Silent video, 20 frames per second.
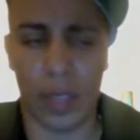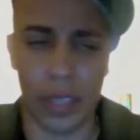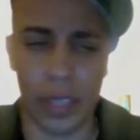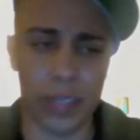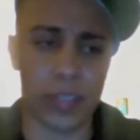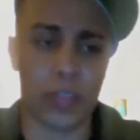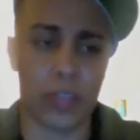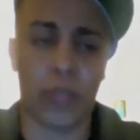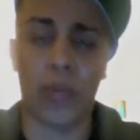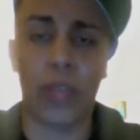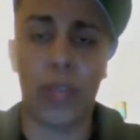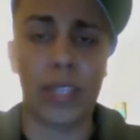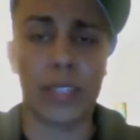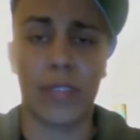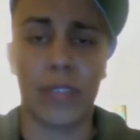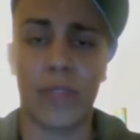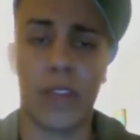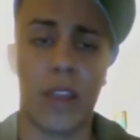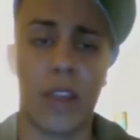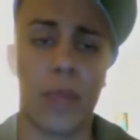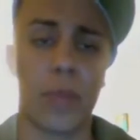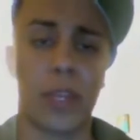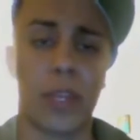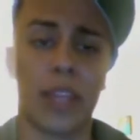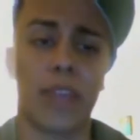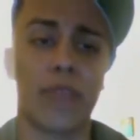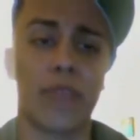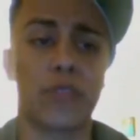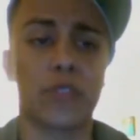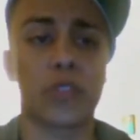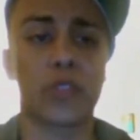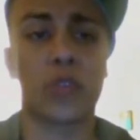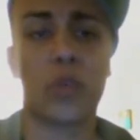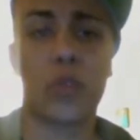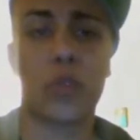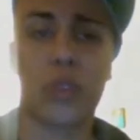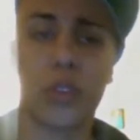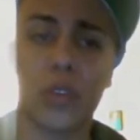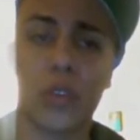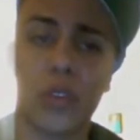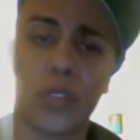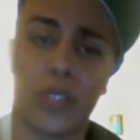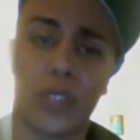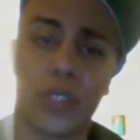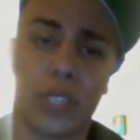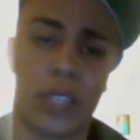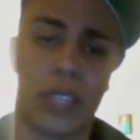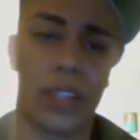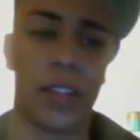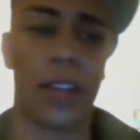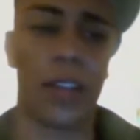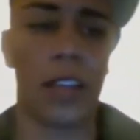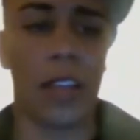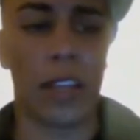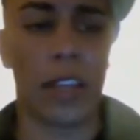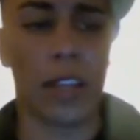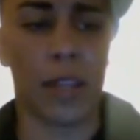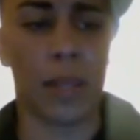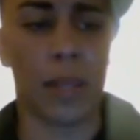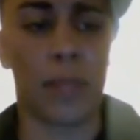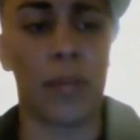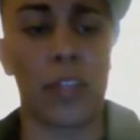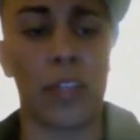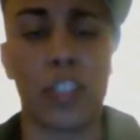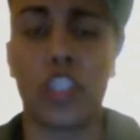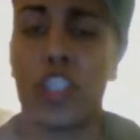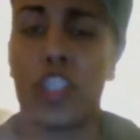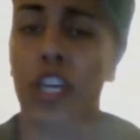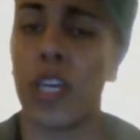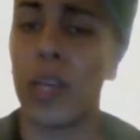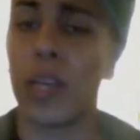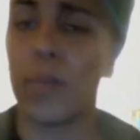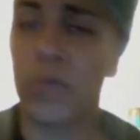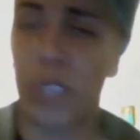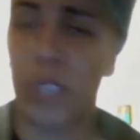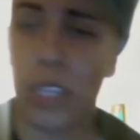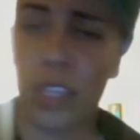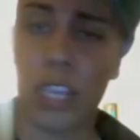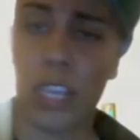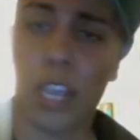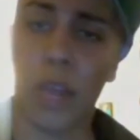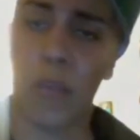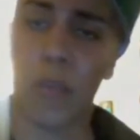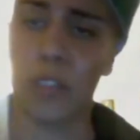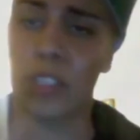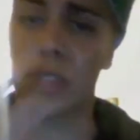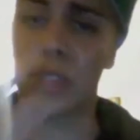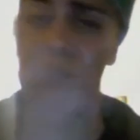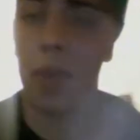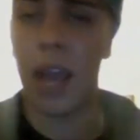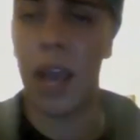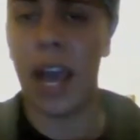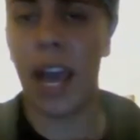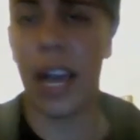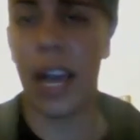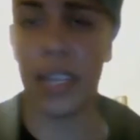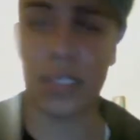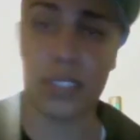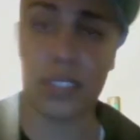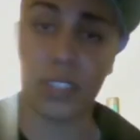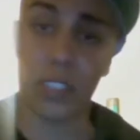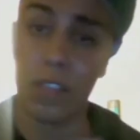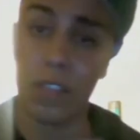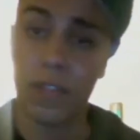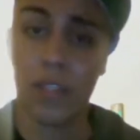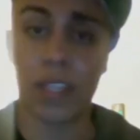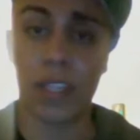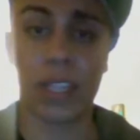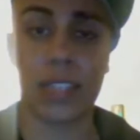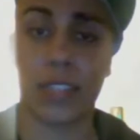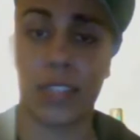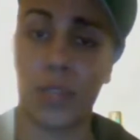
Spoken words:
it's a crazy environment. They give you scooters, and they put gyms in there with spas and stuff like that.